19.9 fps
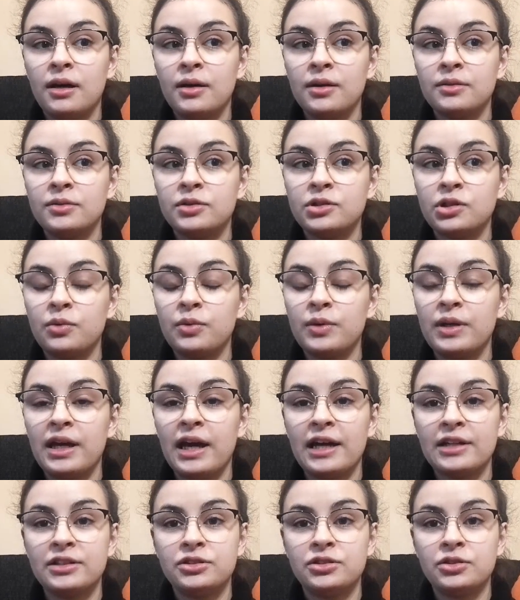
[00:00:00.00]
So we
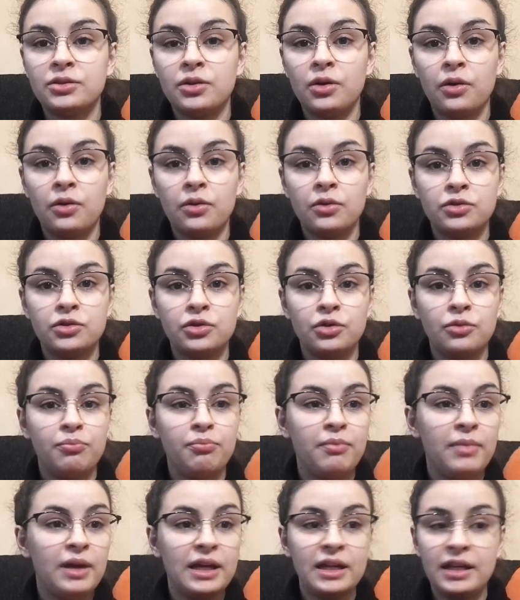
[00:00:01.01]
had to go to
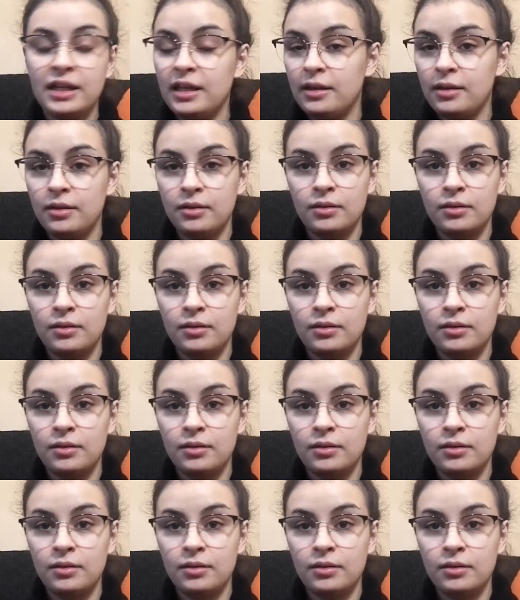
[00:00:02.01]
many